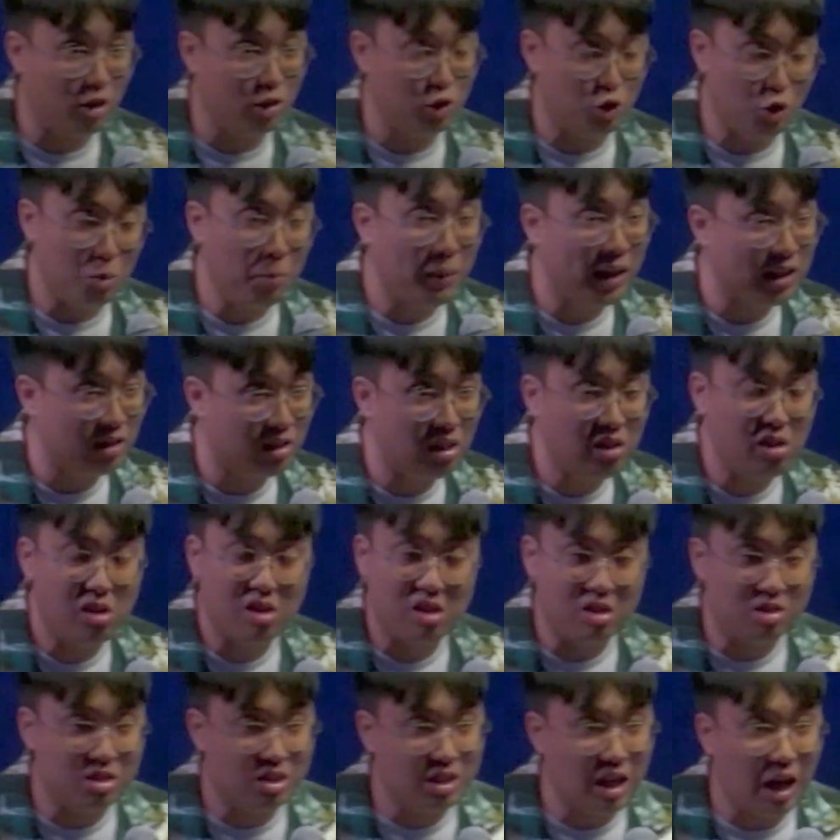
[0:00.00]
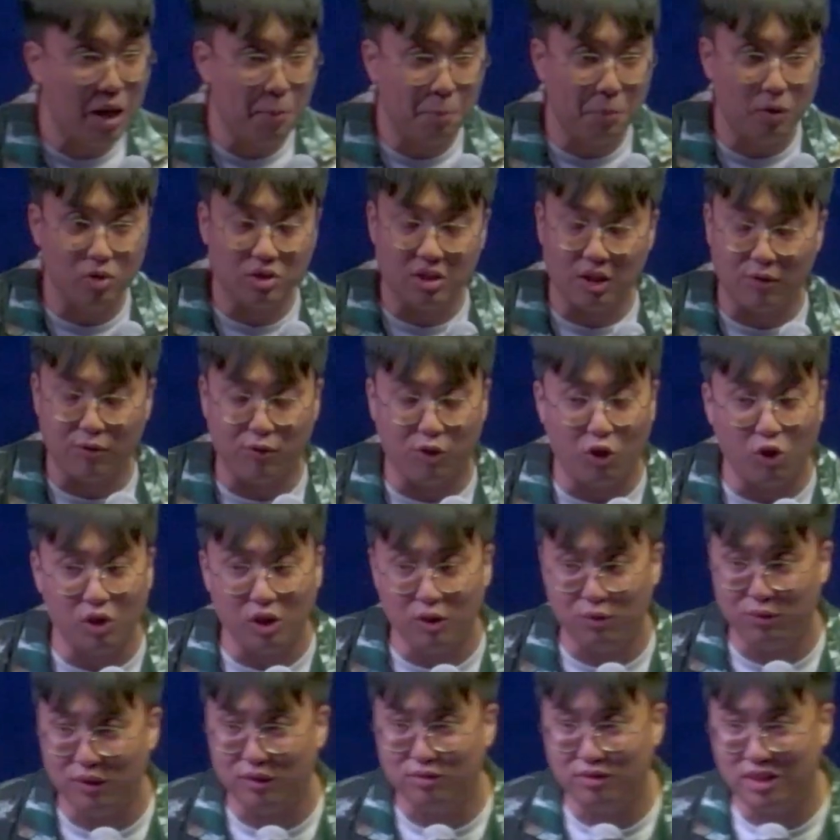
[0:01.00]
you might think the disciples are 40,
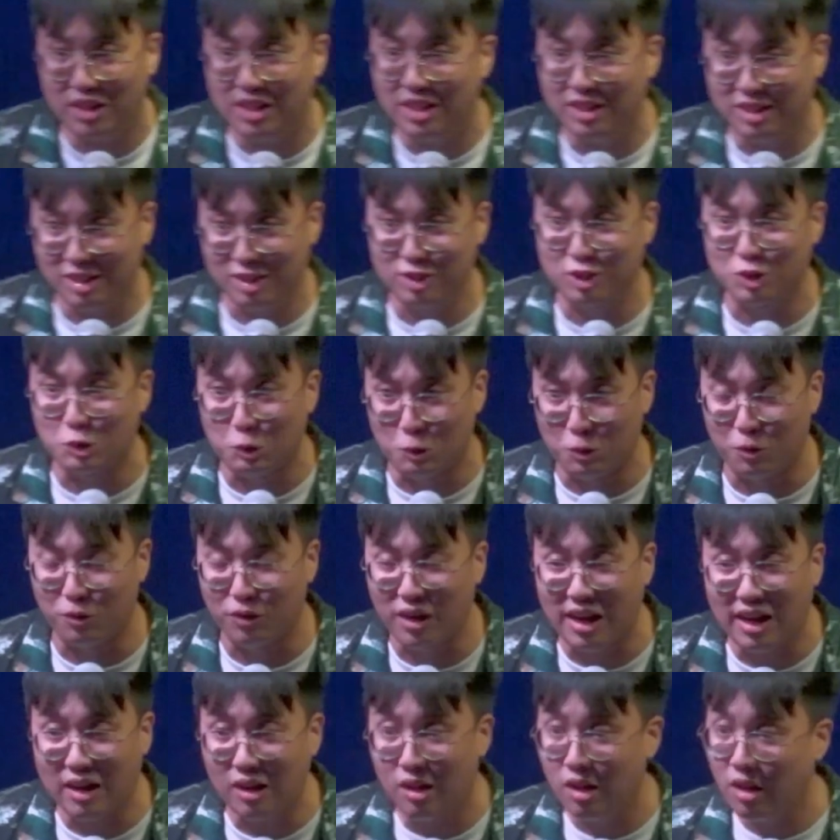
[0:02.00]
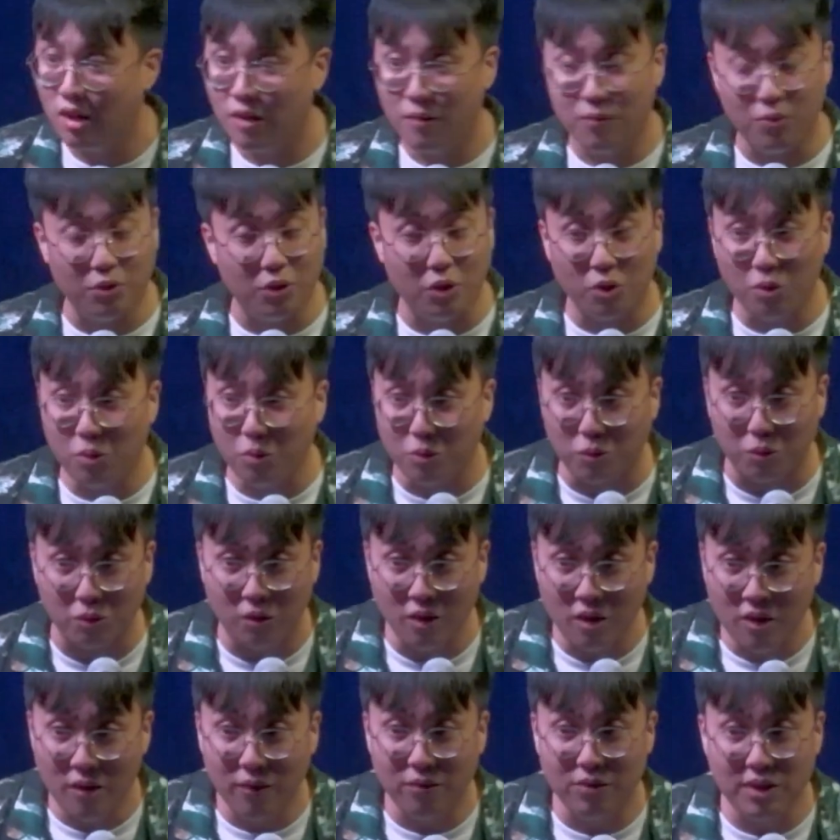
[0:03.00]
50 years old, right? No,
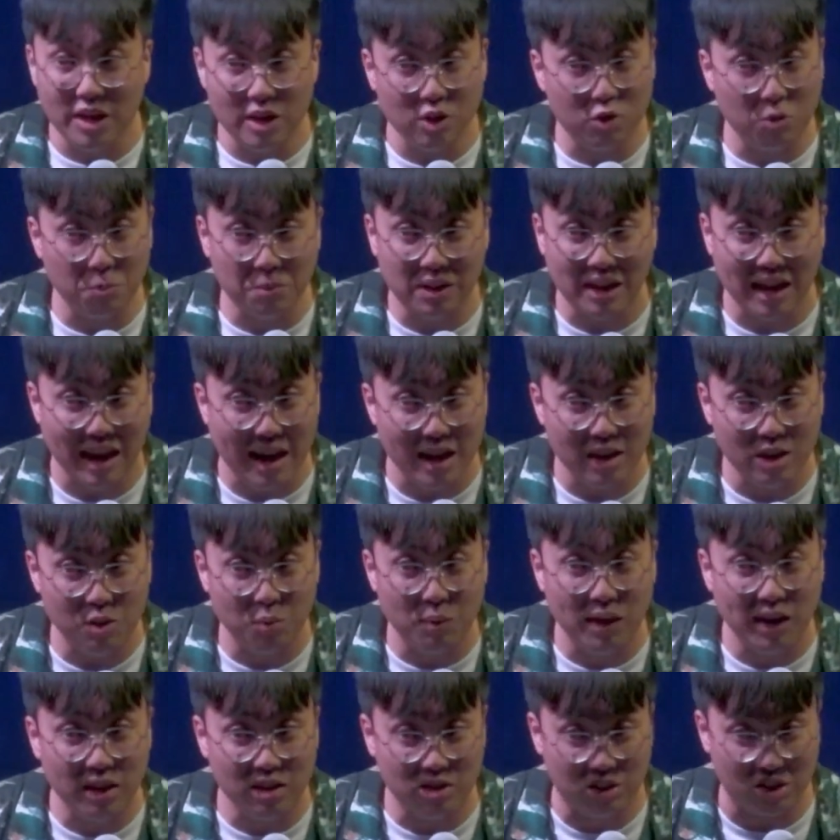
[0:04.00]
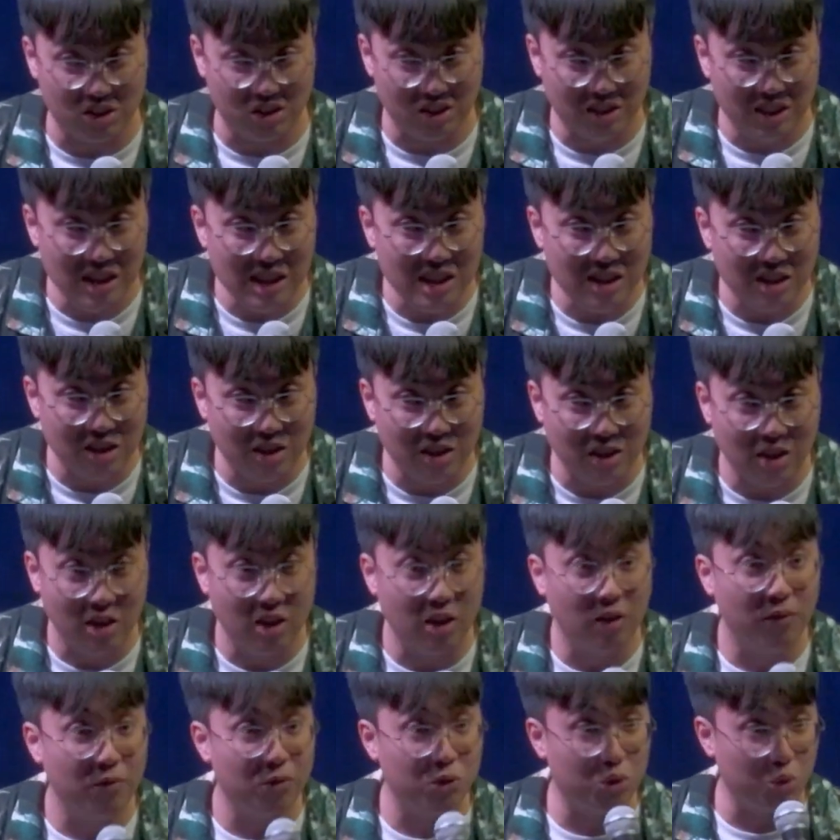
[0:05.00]
they could be anywhere 13
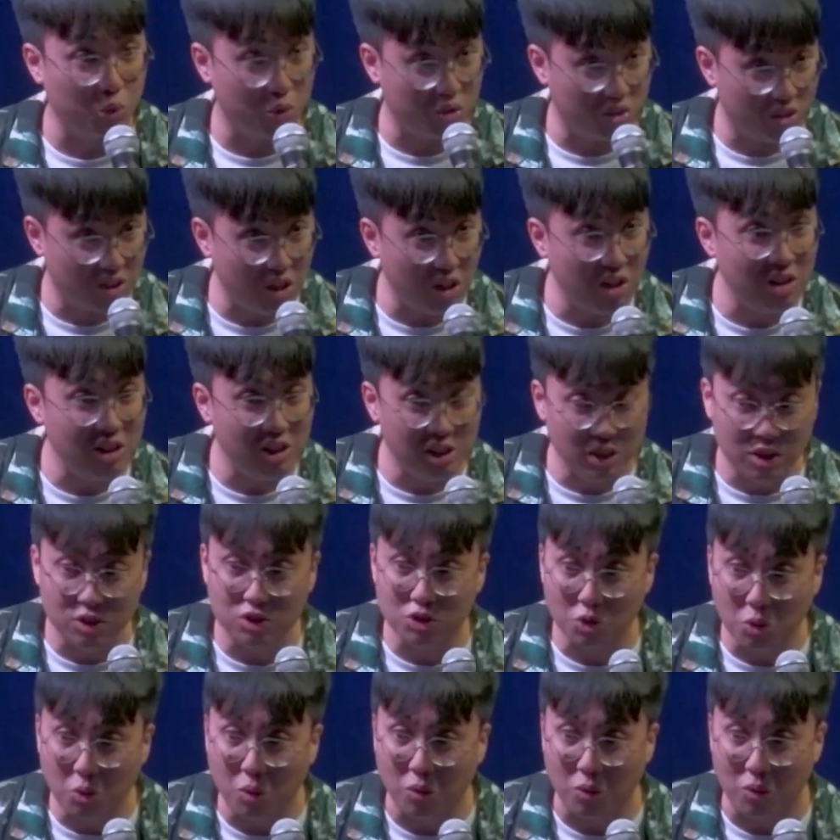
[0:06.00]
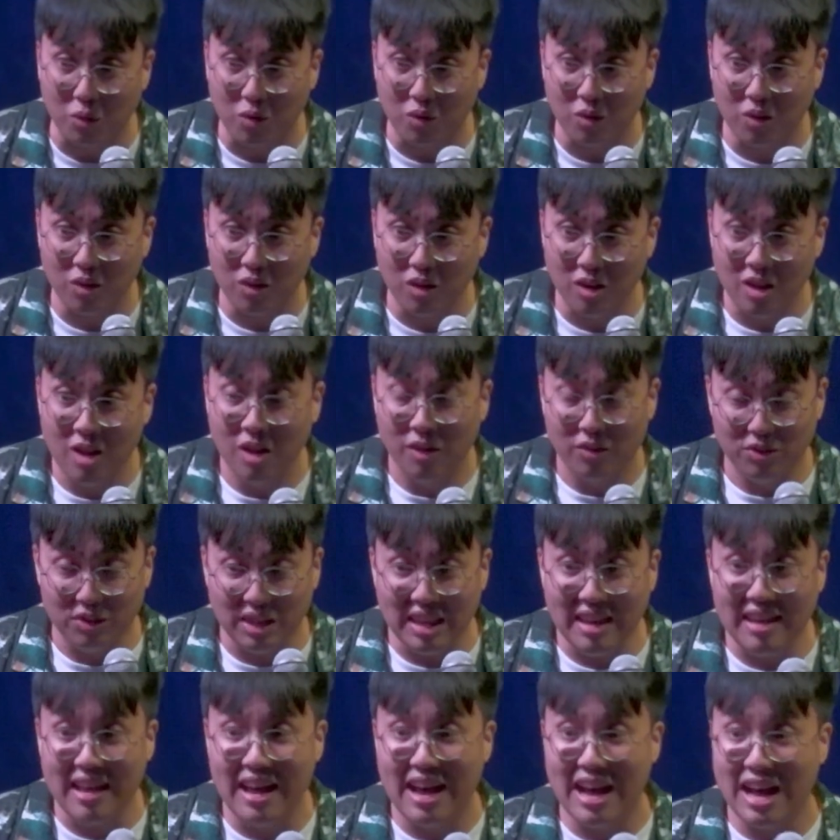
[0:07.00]
to 30 years old.
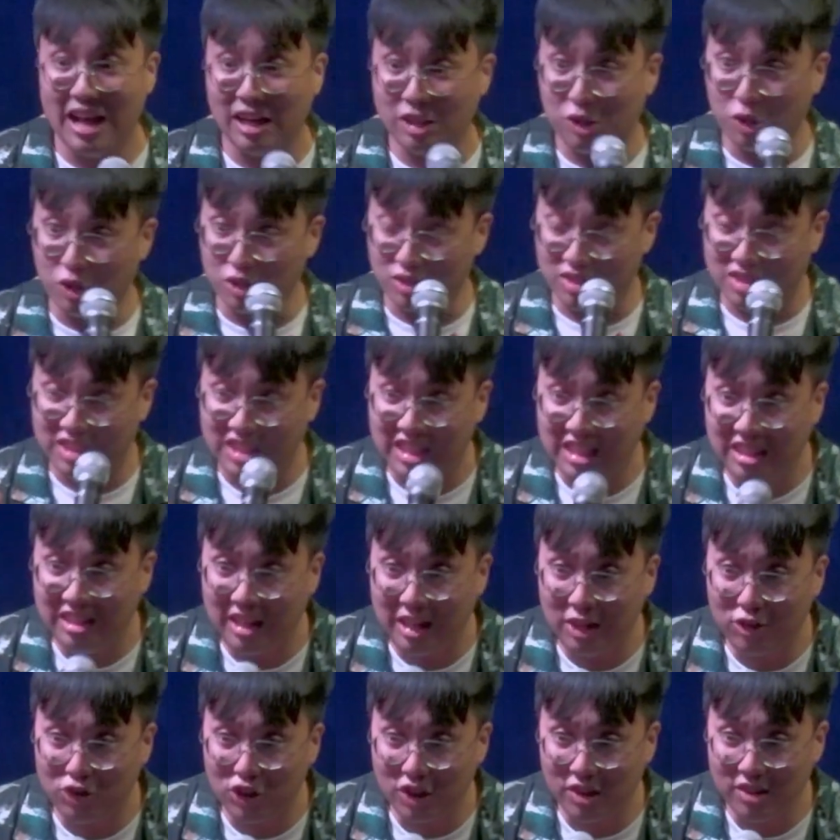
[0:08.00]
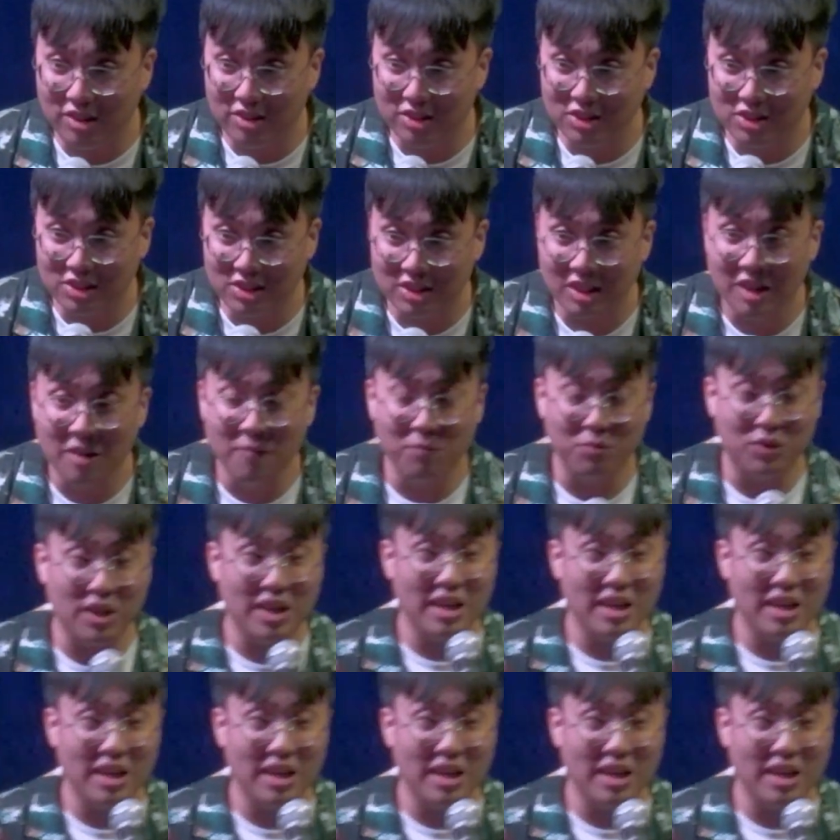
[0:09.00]
They are your teenagers, they